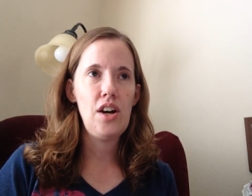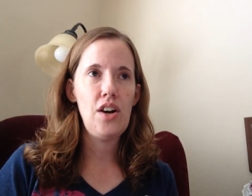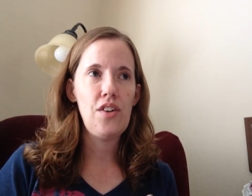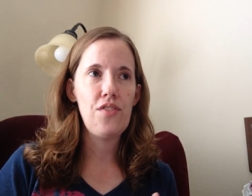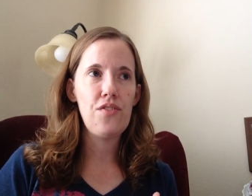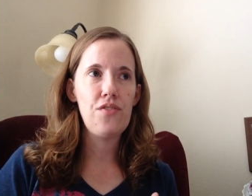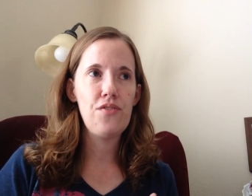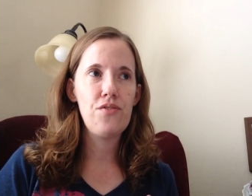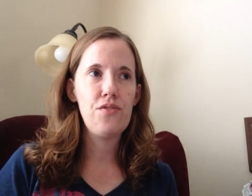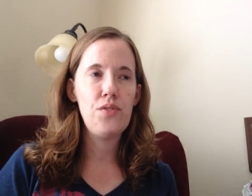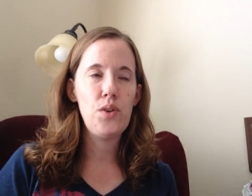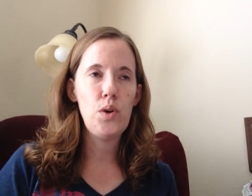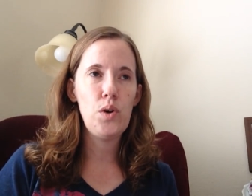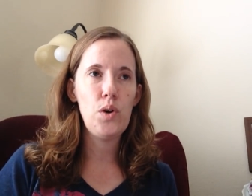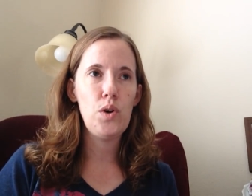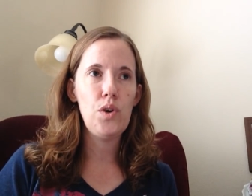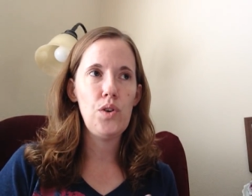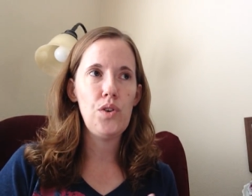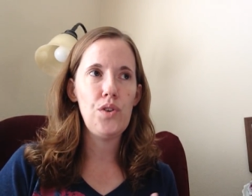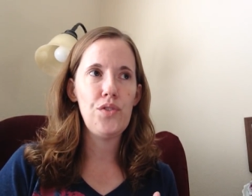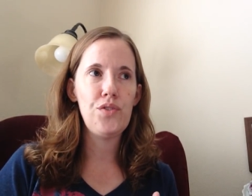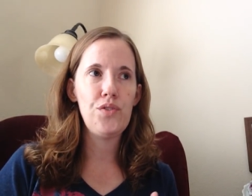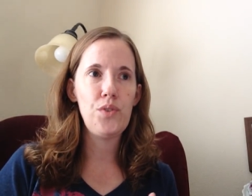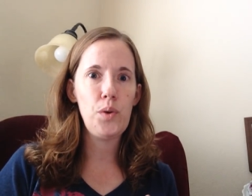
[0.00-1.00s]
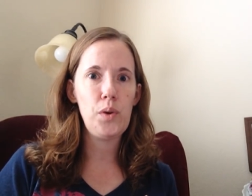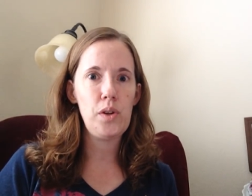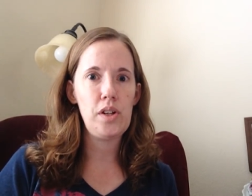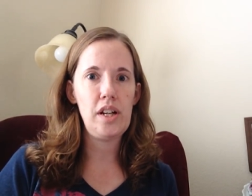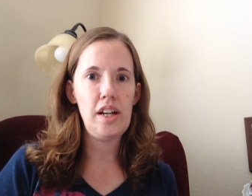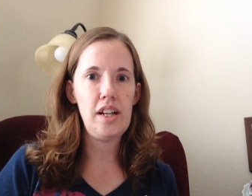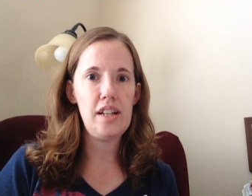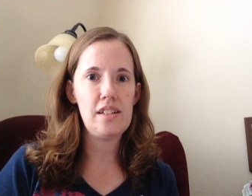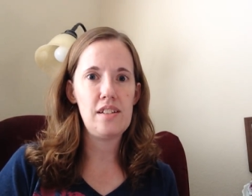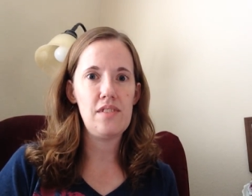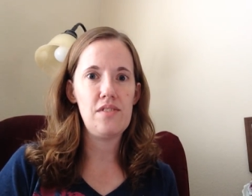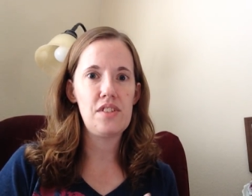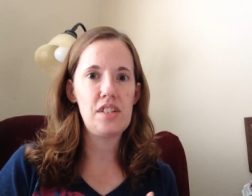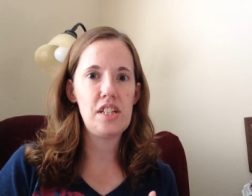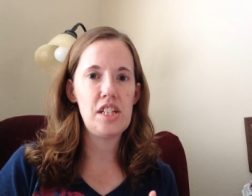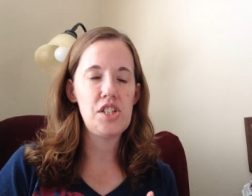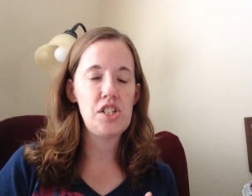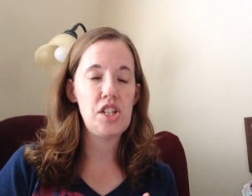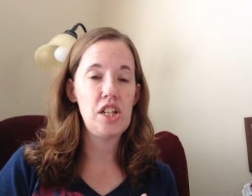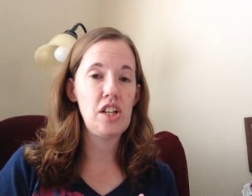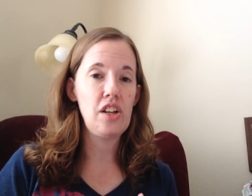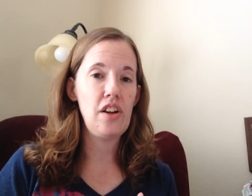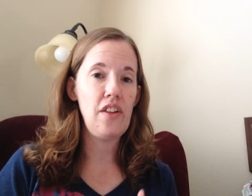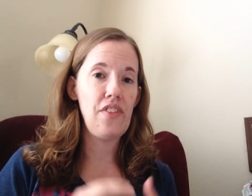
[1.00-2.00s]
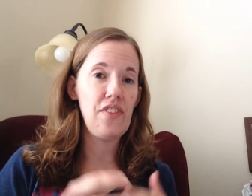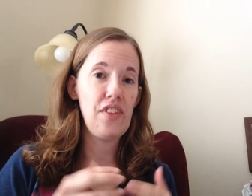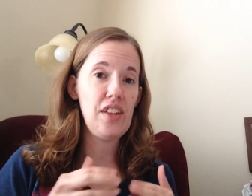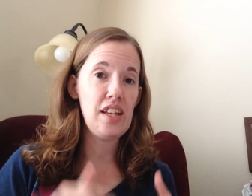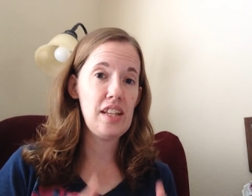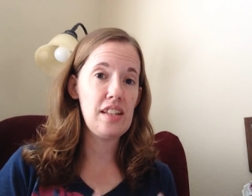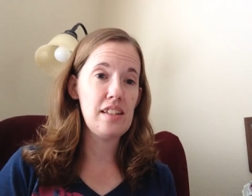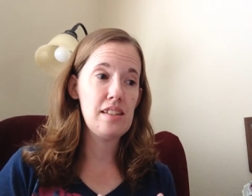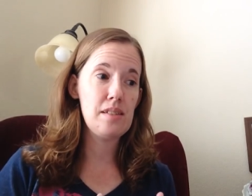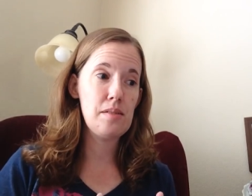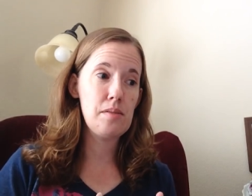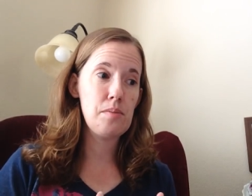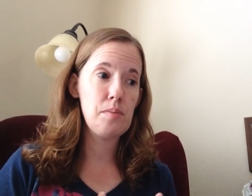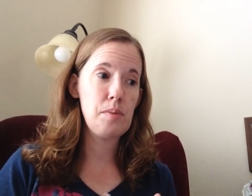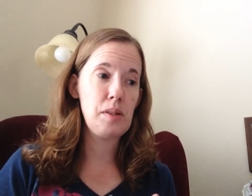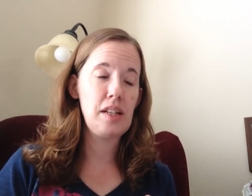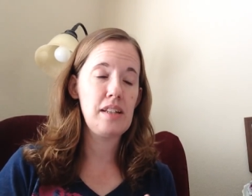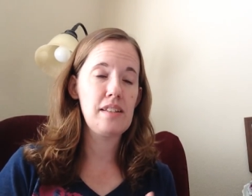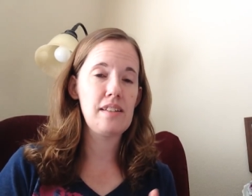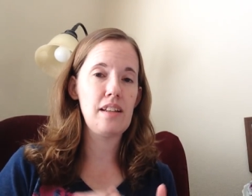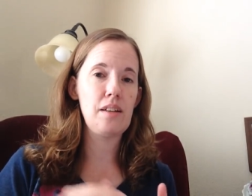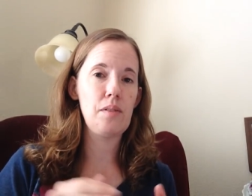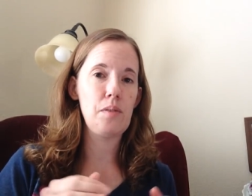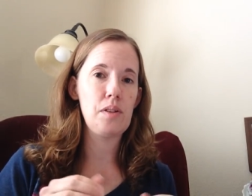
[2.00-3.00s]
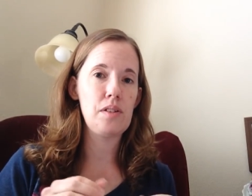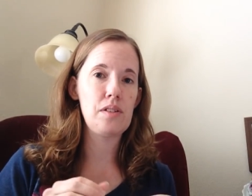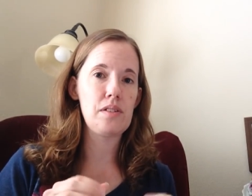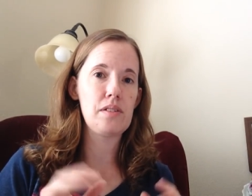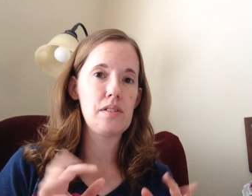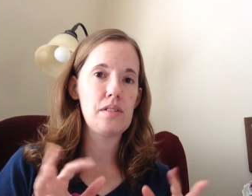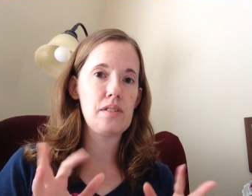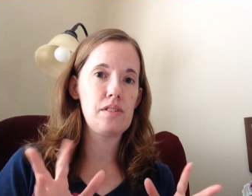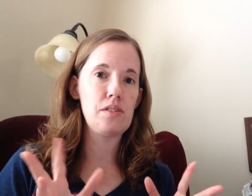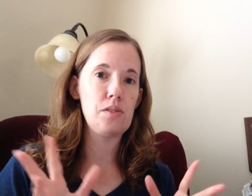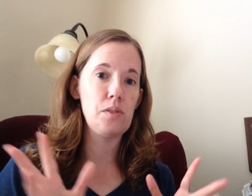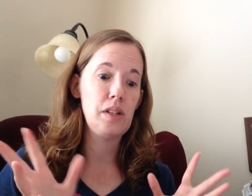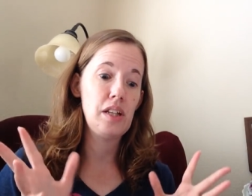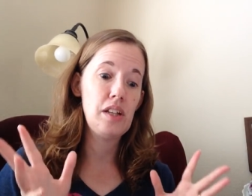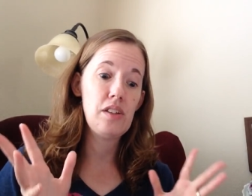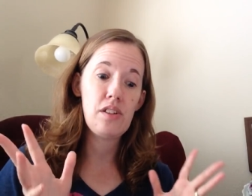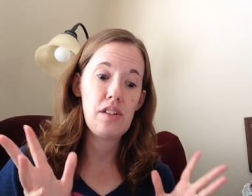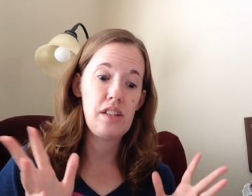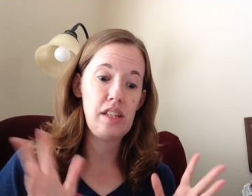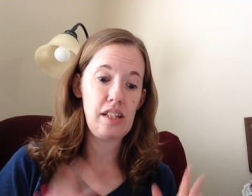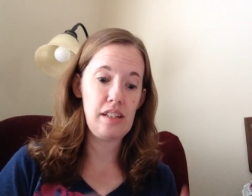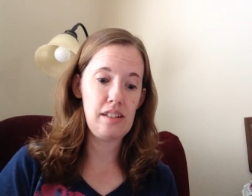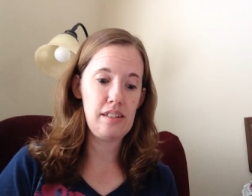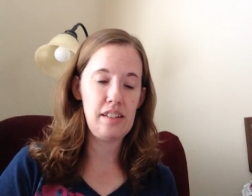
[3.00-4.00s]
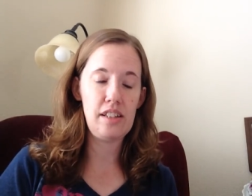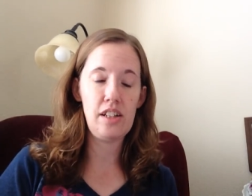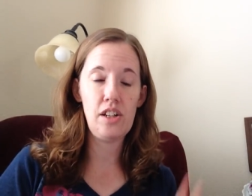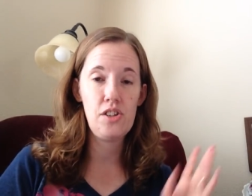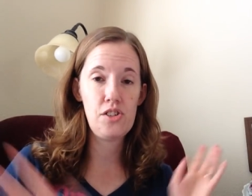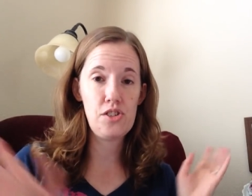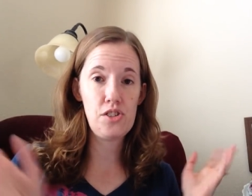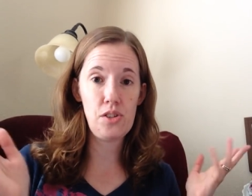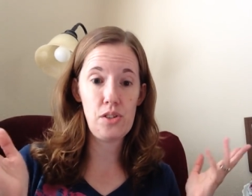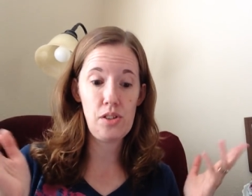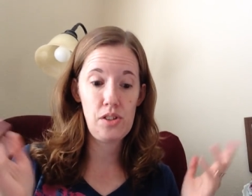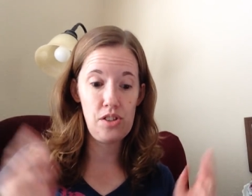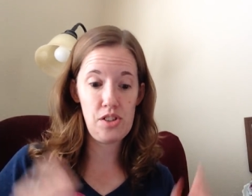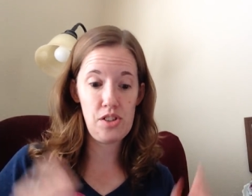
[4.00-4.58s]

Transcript: a full four days of stitching on this because I was doing other things. And I'll show,